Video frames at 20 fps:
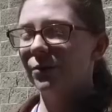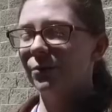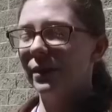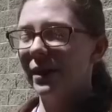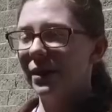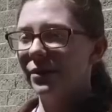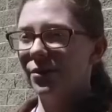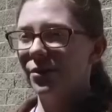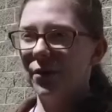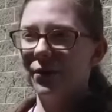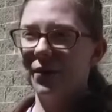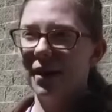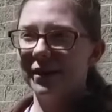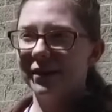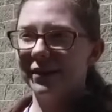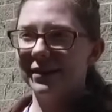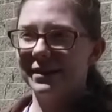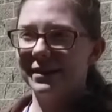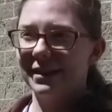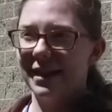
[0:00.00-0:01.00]
We can no
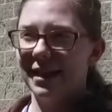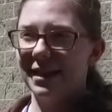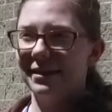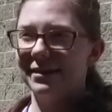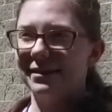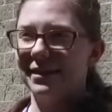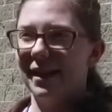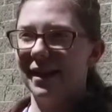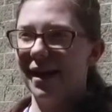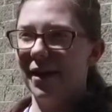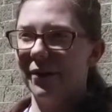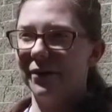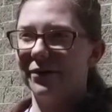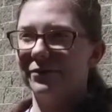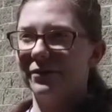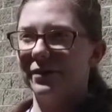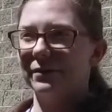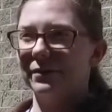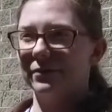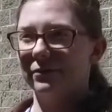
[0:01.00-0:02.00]
longer send
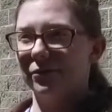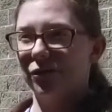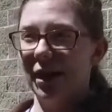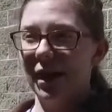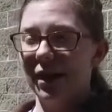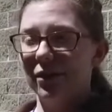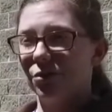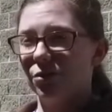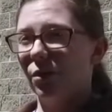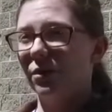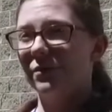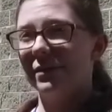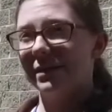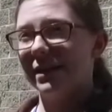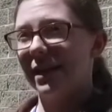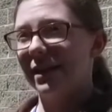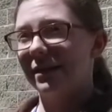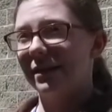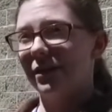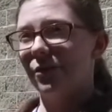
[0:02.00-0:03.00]
our trash or
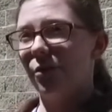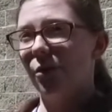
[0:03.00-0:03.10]
recycling